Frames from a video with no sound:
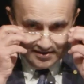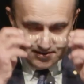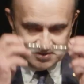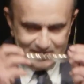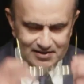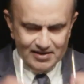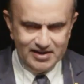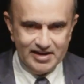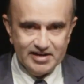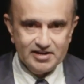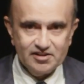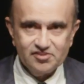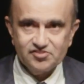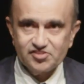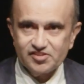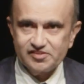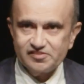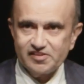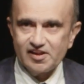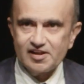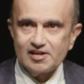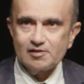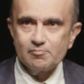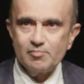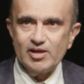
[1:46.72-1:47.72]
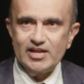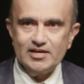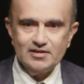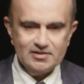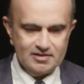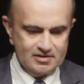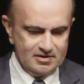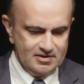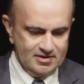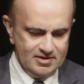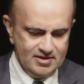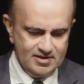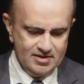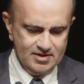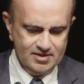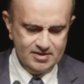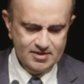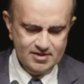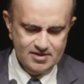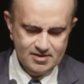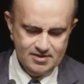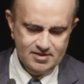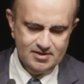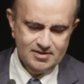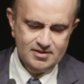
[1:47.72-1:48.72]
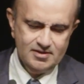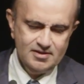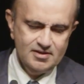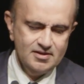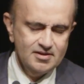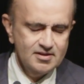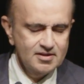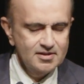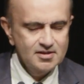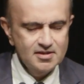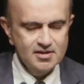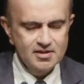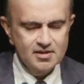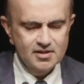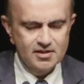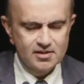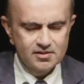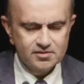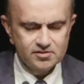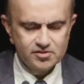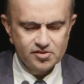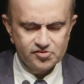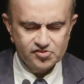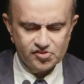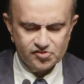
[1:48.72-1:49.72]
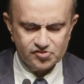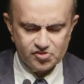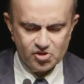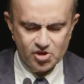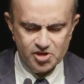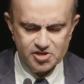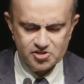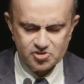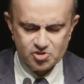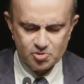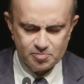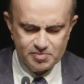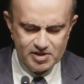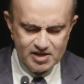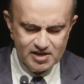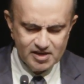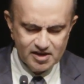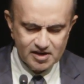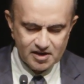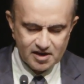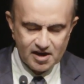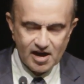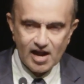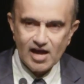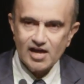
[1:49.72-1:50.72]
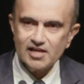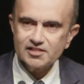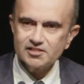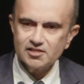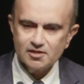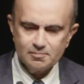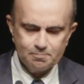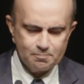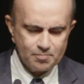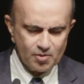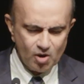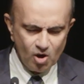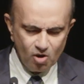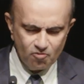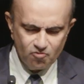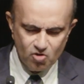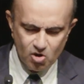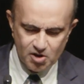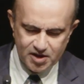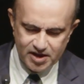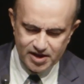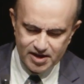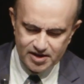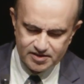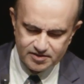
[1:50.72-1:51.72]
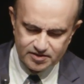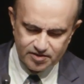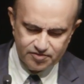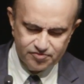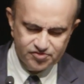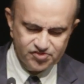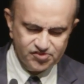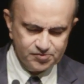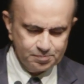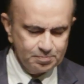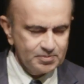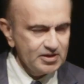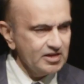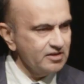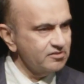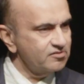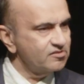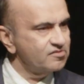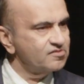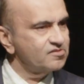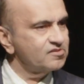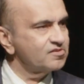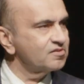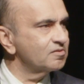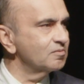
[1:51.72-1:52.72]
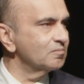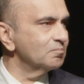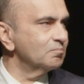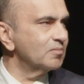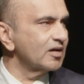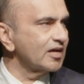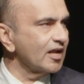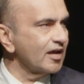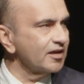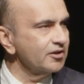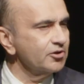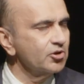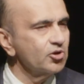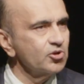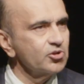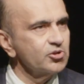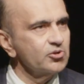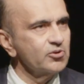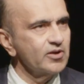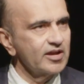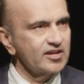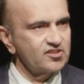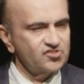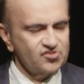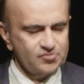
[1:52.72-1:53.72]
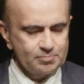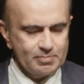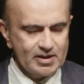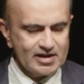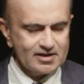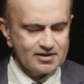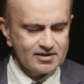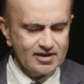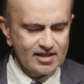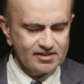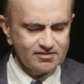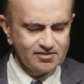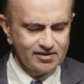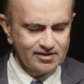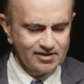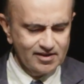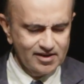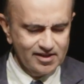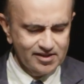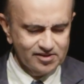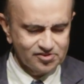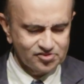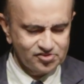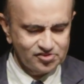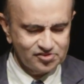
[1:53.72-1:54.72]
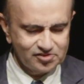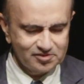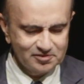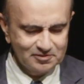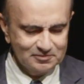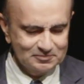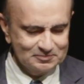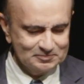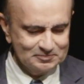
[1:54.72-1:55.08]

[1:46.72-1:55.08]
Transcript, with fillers: Ladies and gentlemen, this is going to be a rather provocative speech, but I know you expect nothing less.